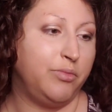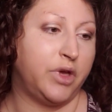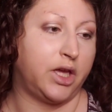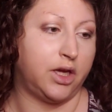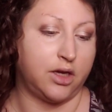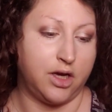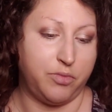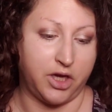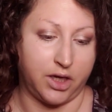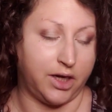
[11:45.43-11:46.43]
I
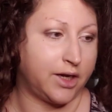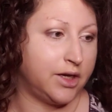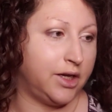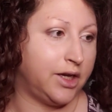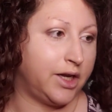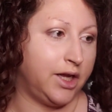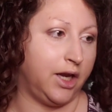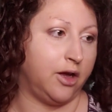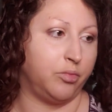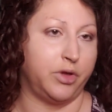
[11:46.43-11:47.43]
pick at acne. I can't
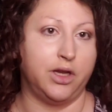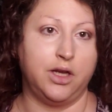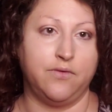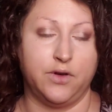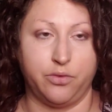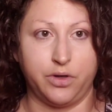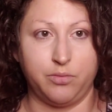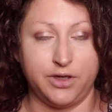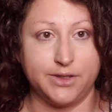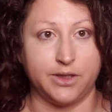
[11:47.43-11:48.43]
help it. I even do it in
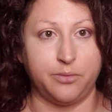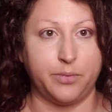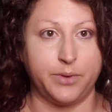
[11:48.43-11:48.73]
my sleep.